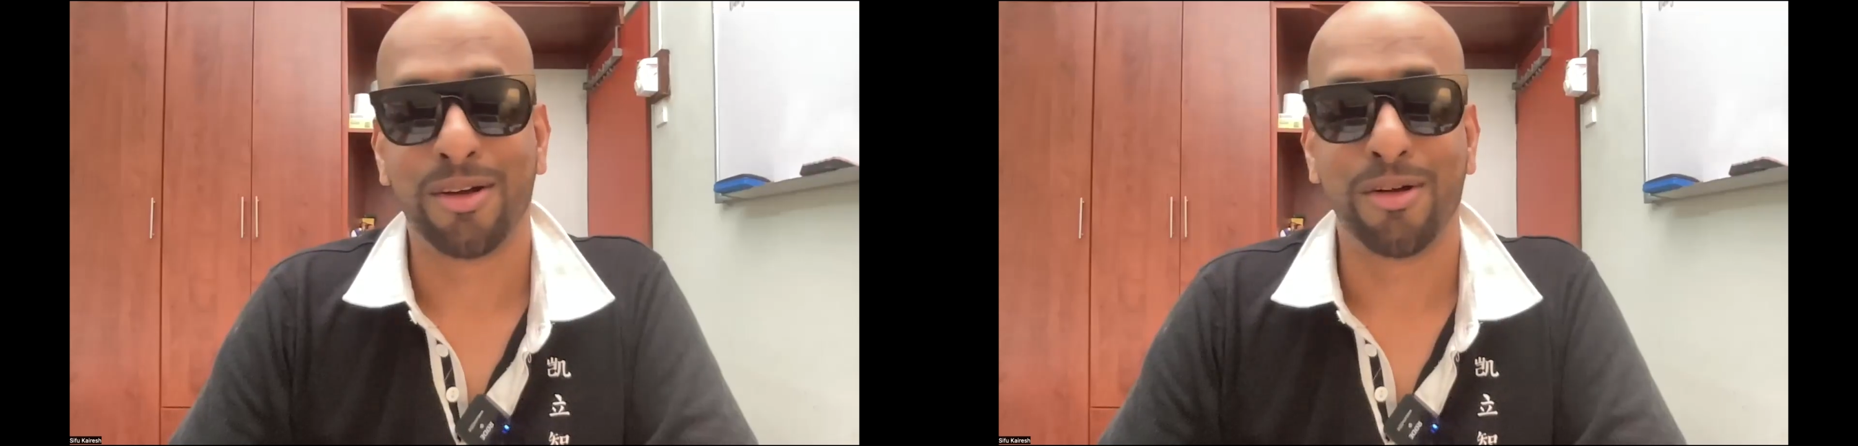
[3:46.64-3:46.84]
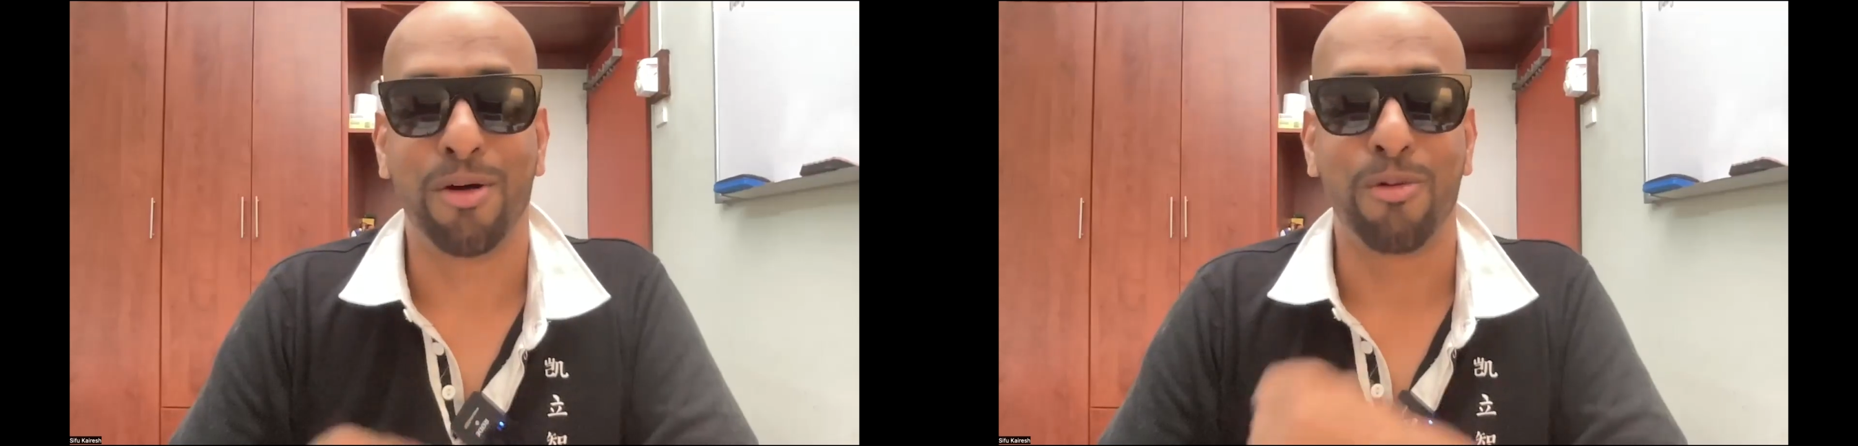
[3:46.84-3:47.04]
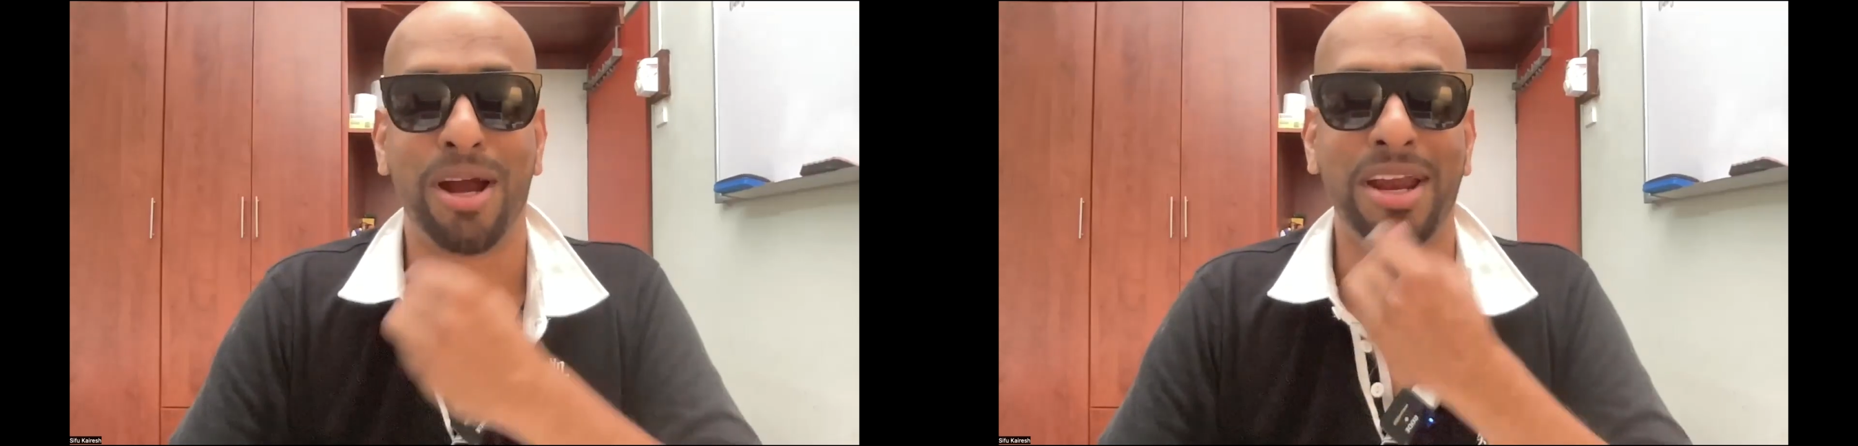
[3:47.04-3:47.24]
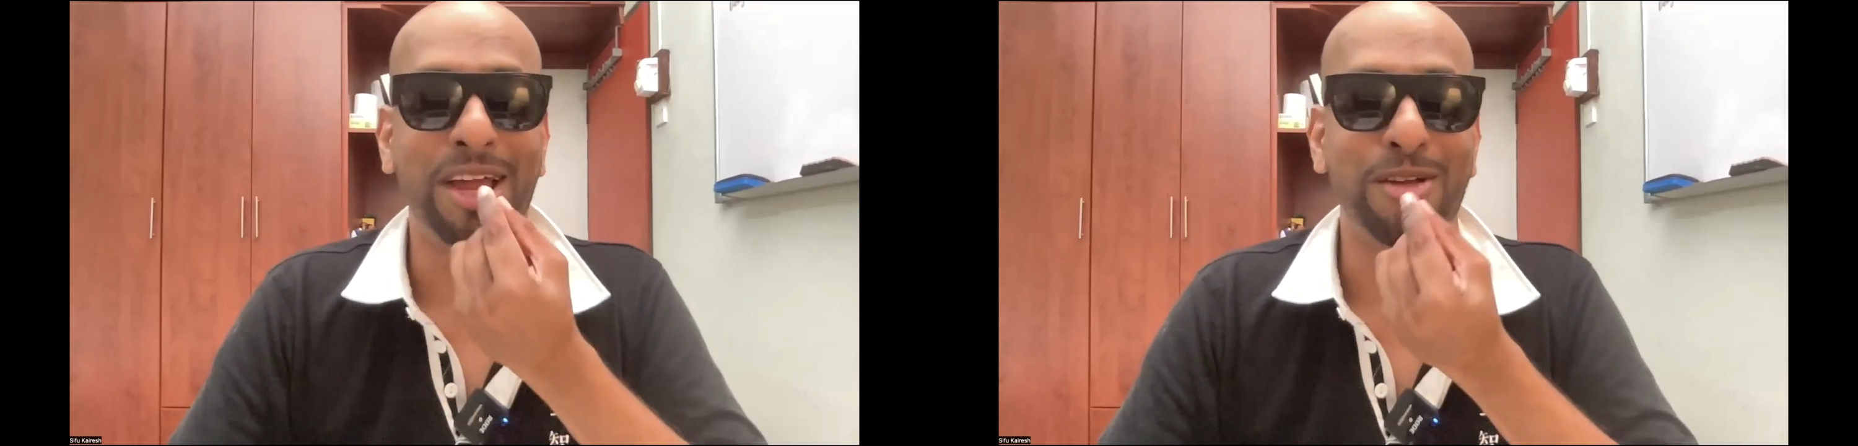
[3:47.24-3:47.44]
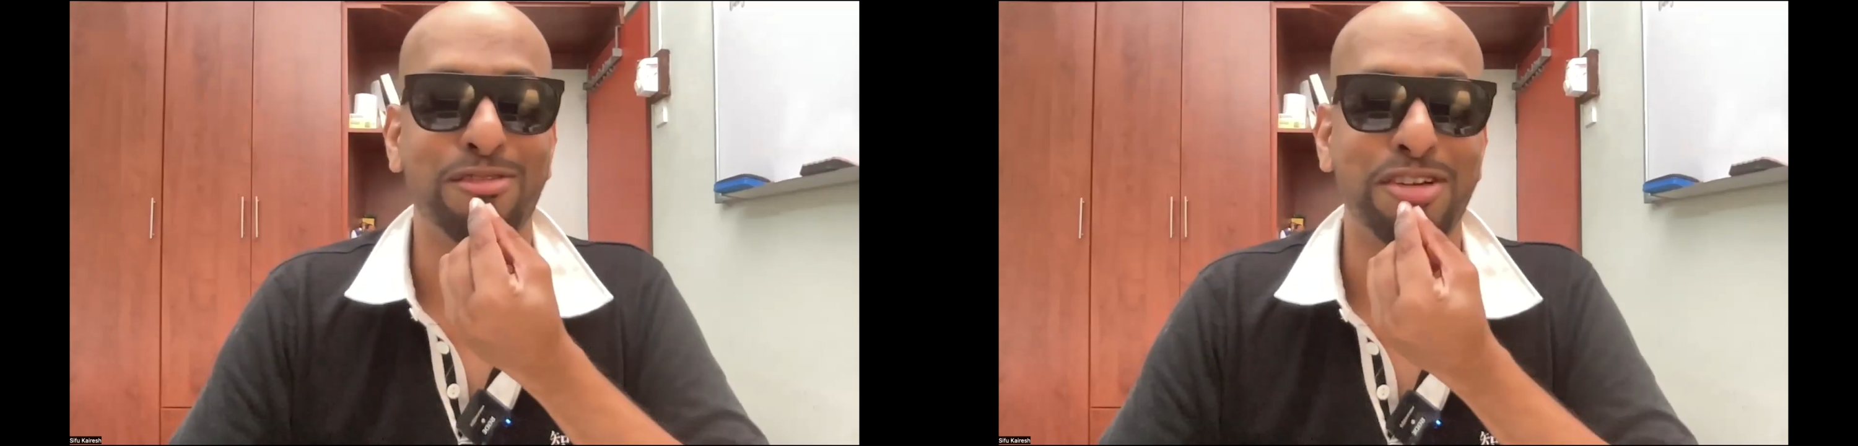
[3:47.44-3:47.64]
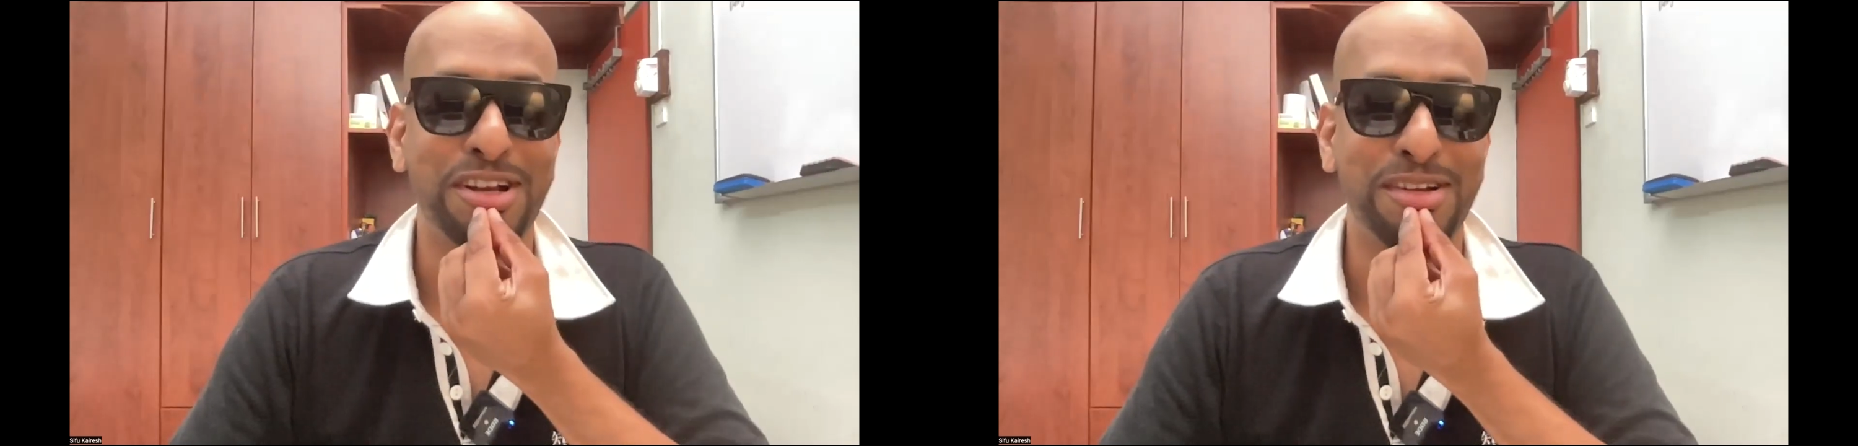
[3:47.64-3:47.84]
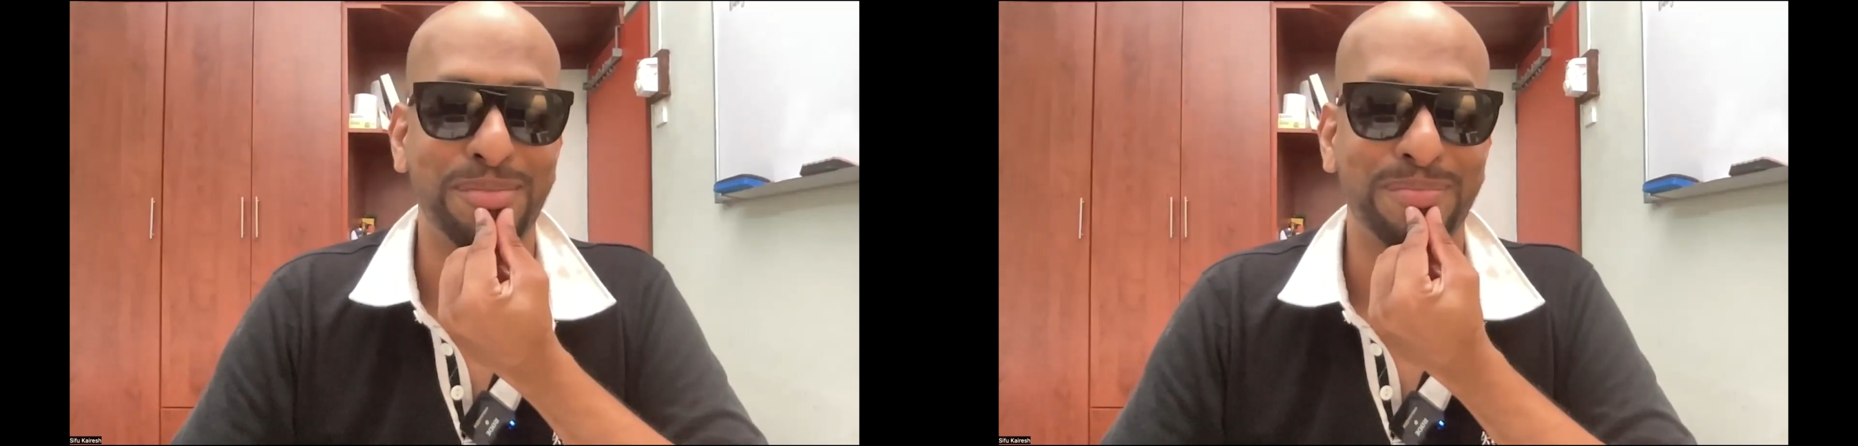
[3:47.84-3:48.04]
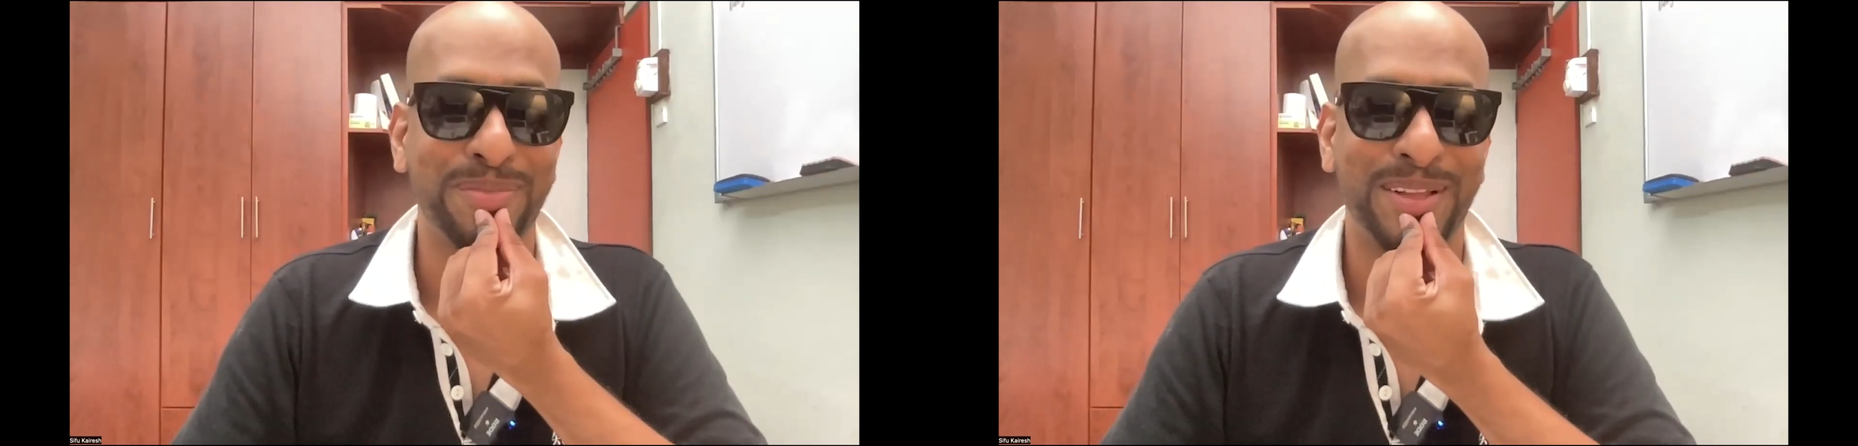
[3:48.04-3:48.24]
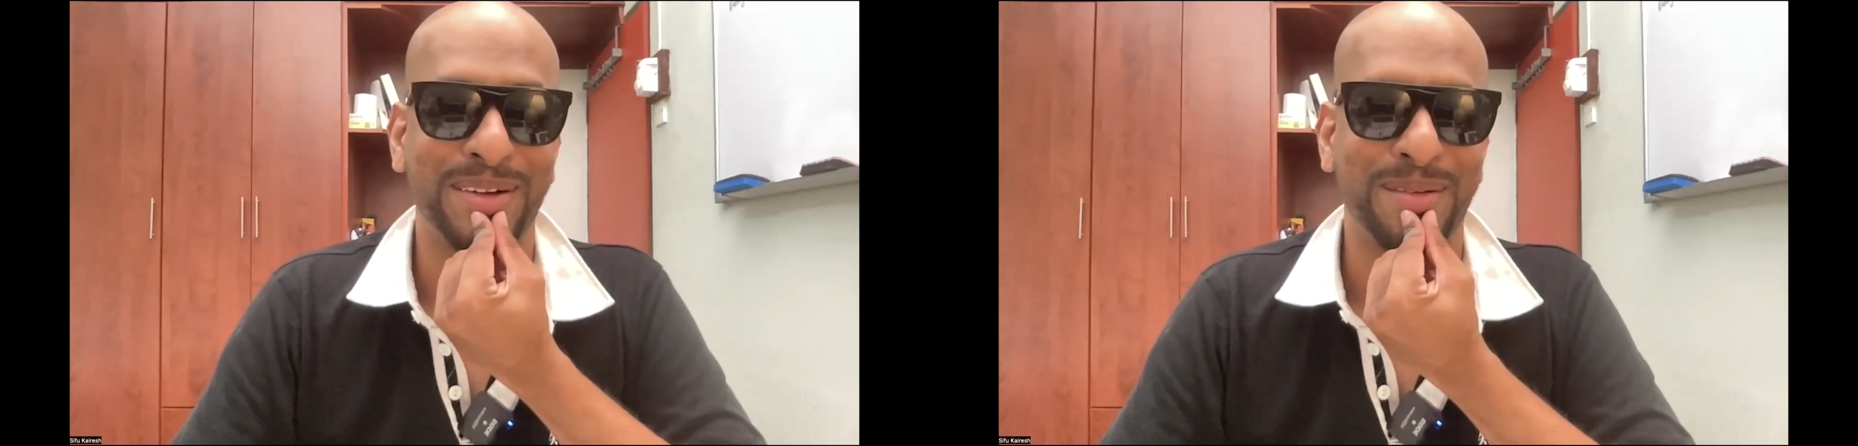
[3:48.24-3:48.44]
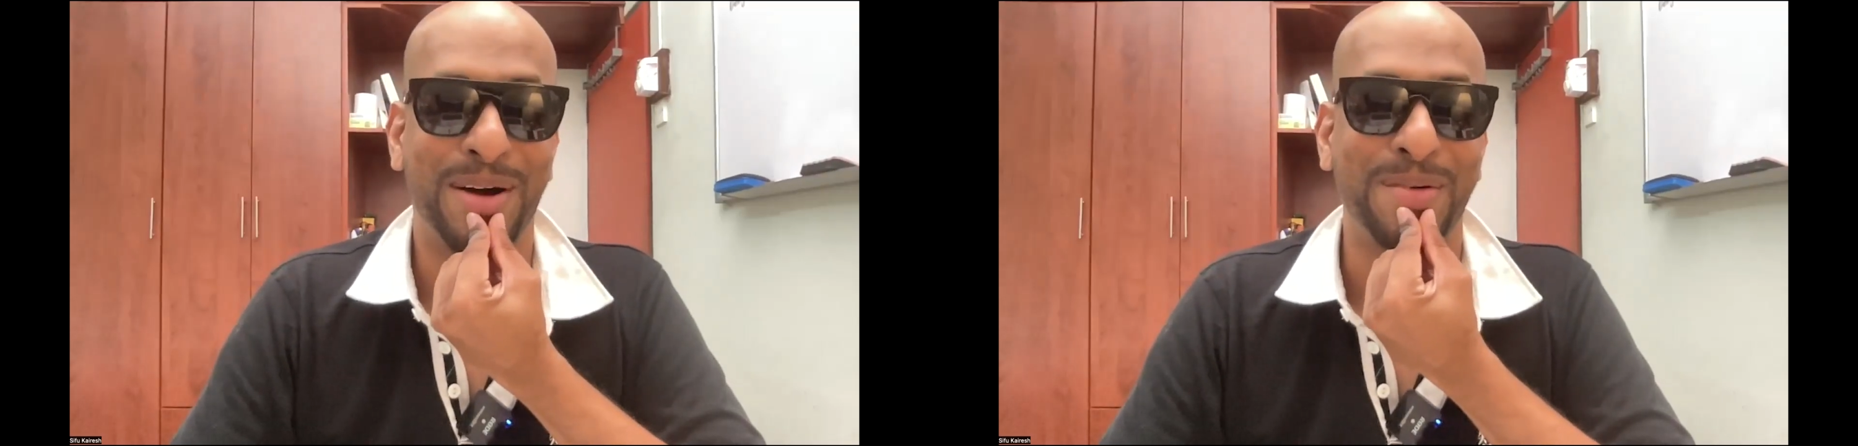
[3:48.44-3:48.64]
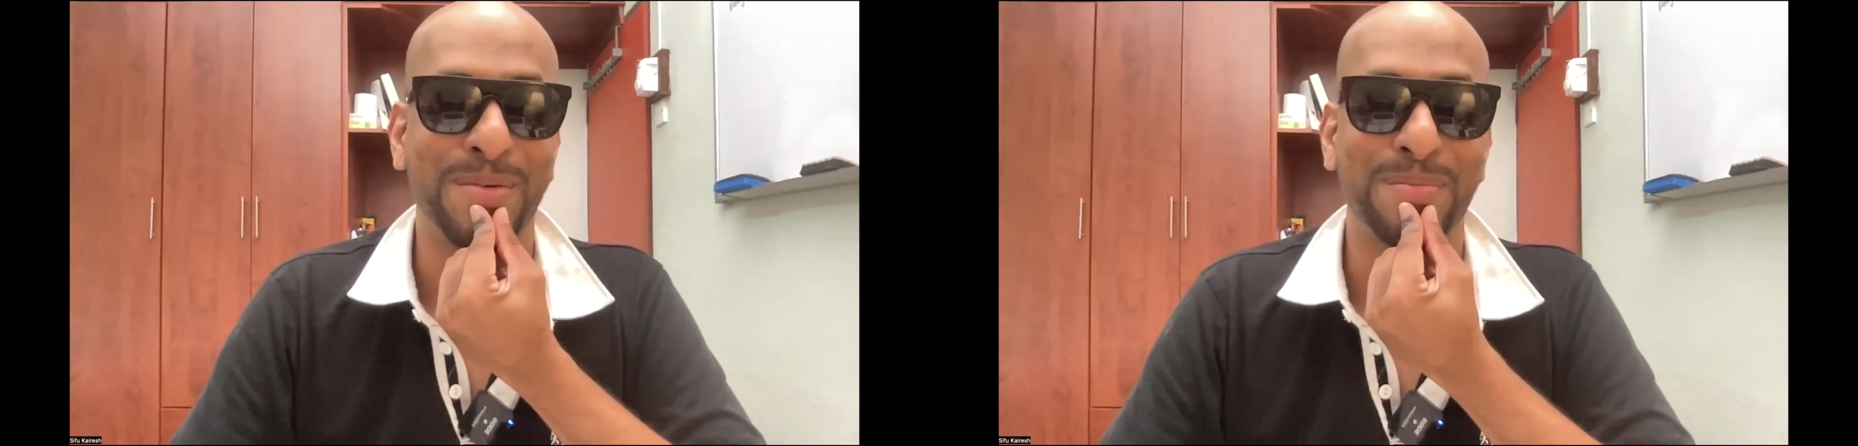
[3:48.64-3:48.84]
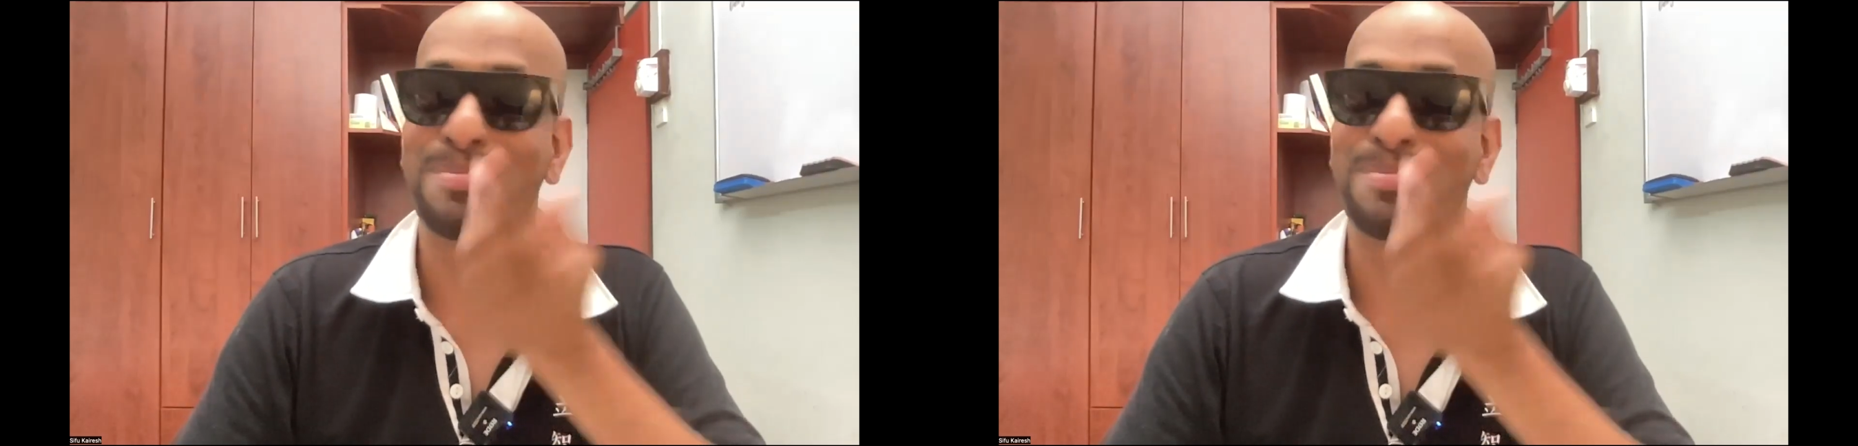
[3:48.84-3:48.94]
no. On one hand, you feel wow.